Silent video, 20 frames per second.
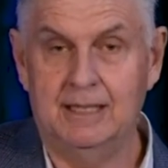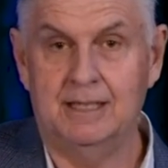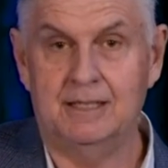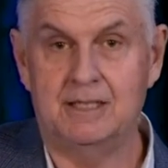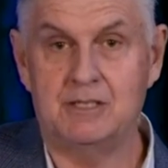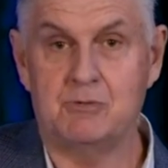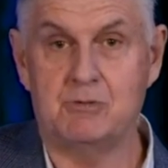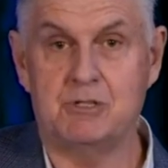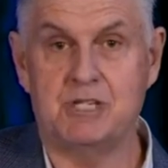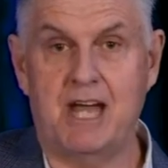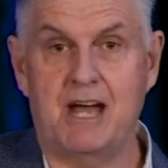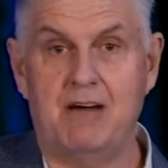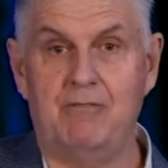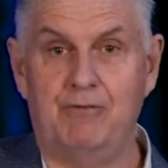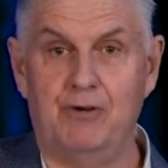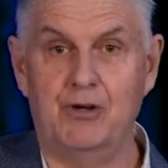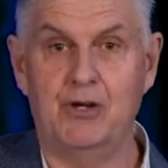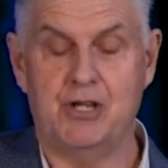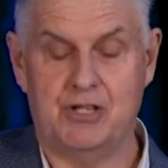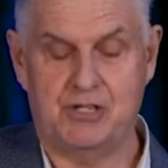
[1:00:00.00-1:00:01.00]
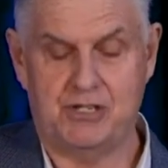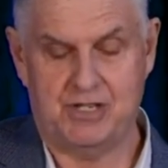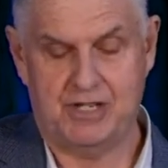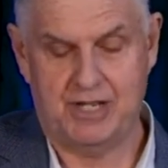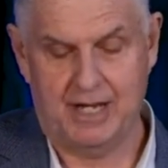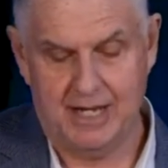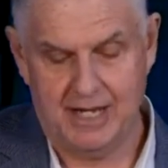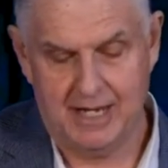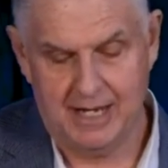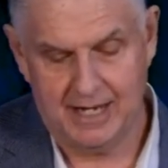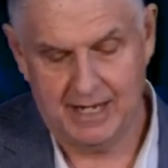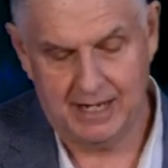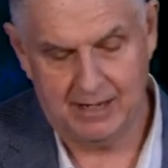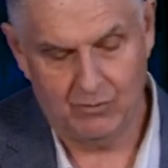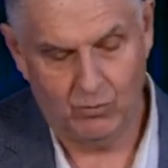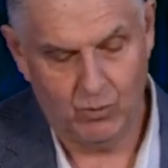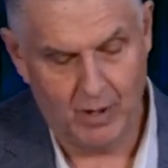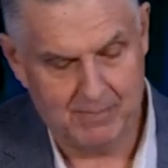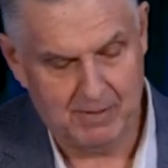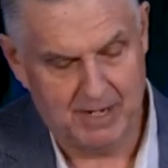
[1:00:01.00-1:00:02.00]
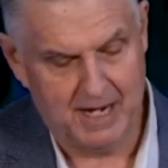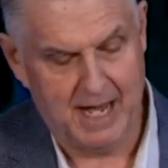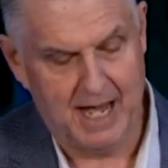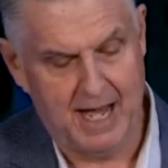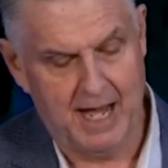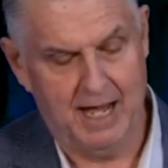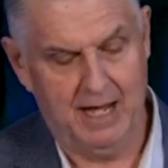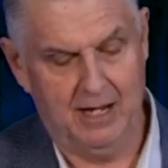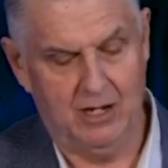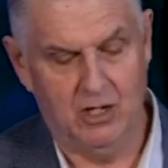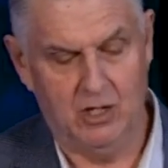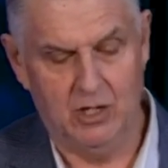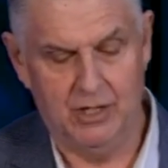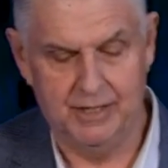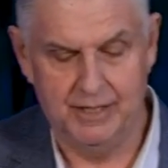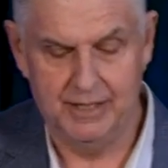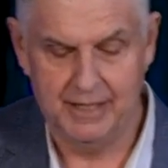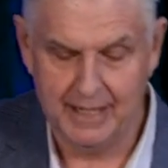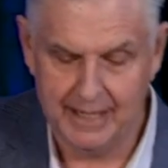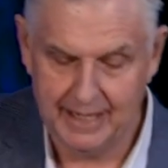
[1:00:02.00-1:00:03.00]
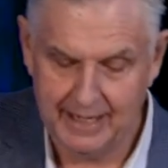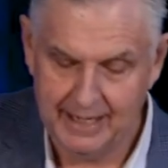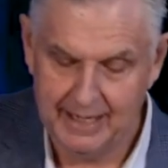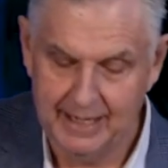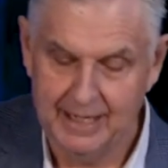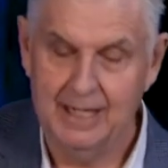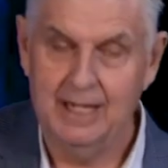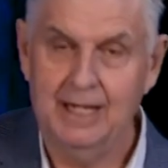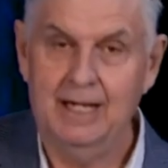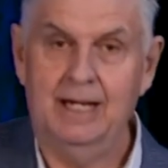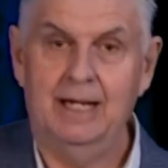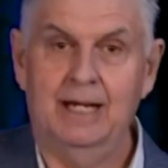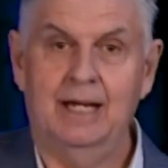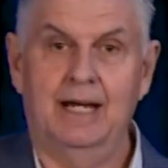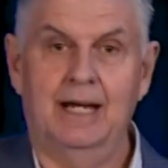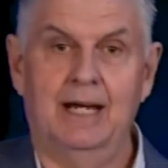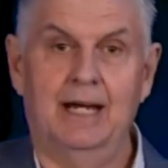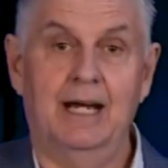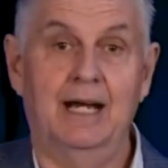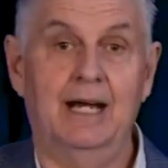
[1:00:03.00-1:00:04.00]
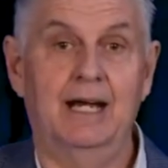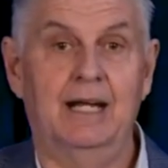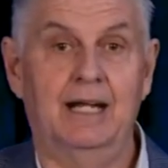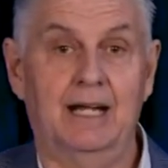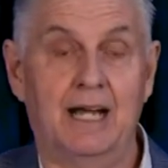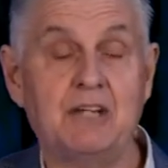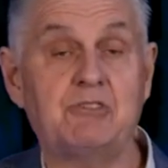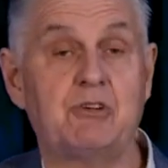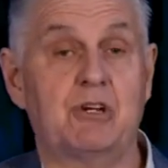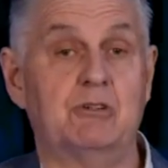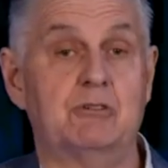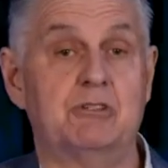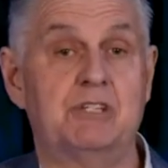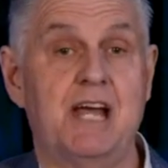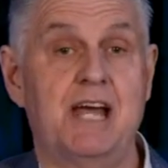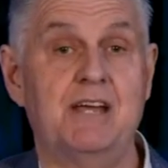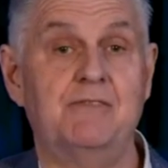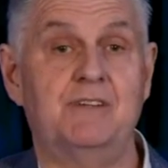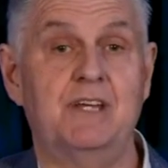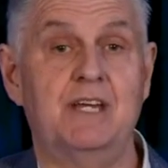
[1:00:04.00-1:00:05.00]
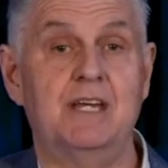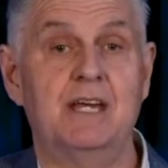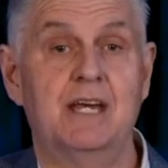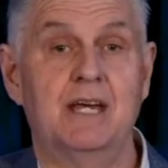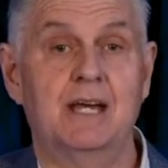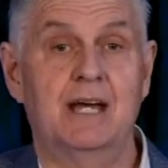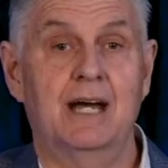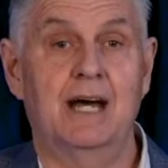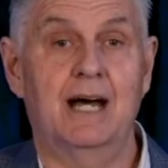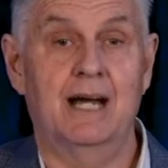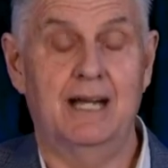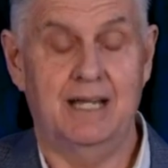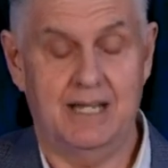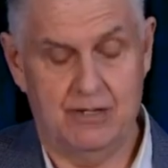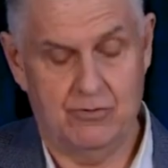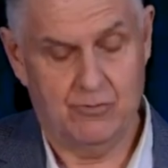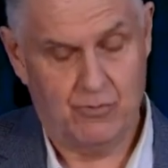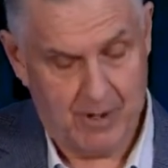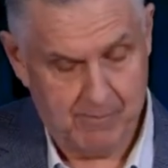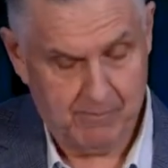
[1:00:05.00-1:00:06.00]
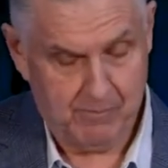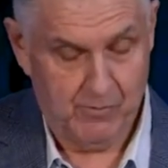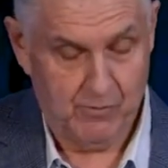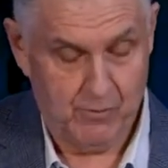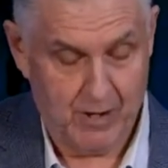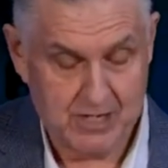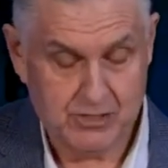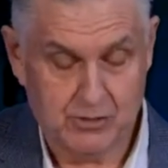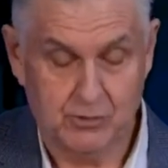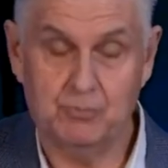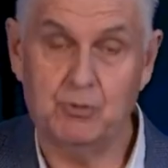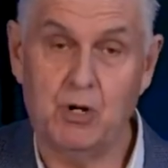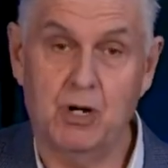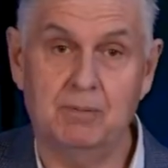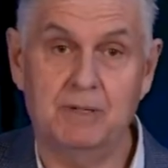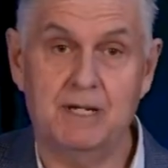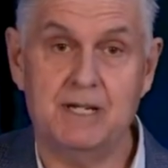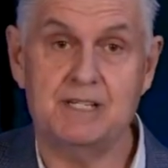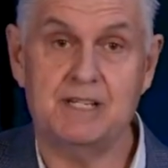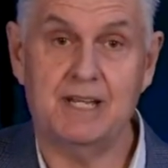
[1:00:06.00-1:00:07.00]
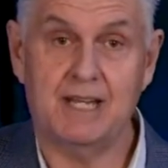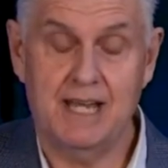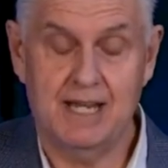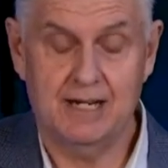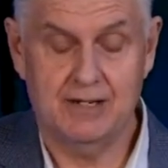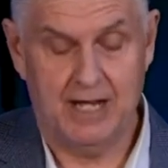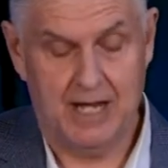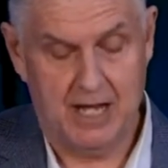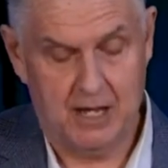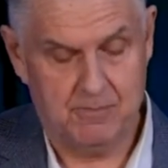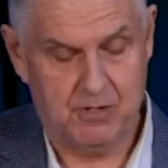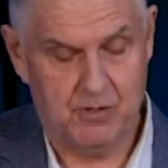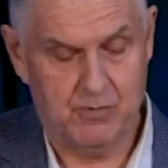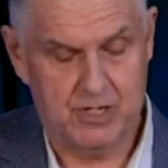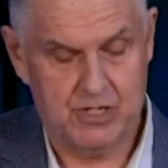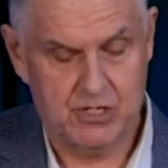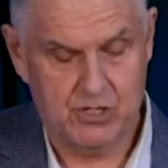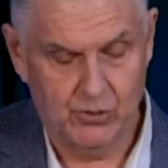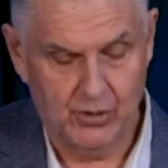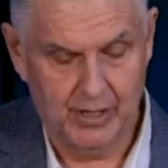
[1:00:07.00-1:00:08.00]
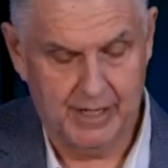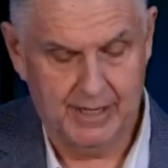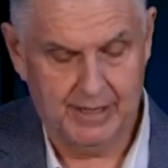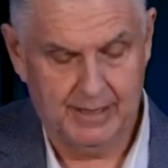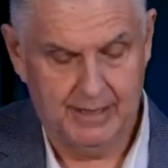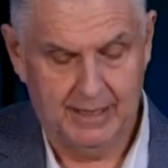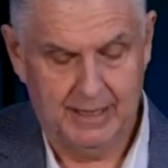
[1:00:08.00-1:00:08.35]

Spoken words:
this was our first webinar on electrical safety in rental properties. Again, I hope you enjoyed it.